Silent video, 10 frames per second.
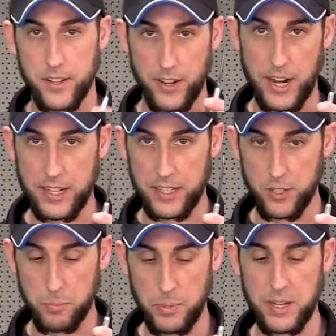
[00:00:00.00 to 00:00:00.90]
your handy
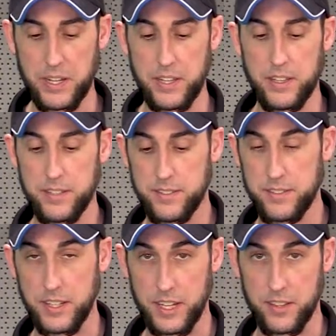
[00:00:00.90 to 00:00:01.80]
little pick
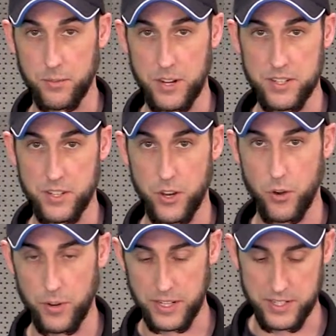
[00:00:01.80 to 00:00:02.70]
to get the rest of the
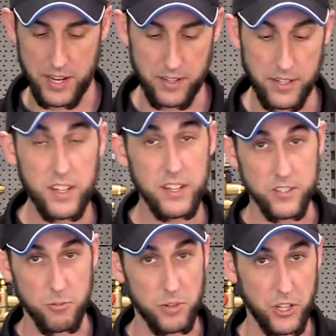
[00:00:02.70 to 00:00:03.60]
O-rings out.
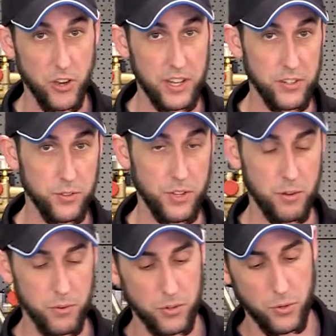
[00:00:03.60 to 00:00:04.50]
So I'm gonna go ahead and do
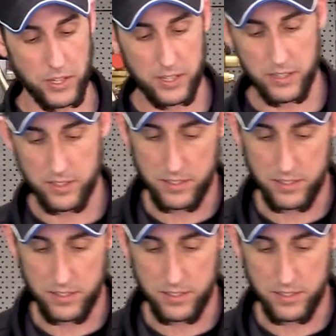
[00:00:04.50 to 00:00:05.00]
that real quick.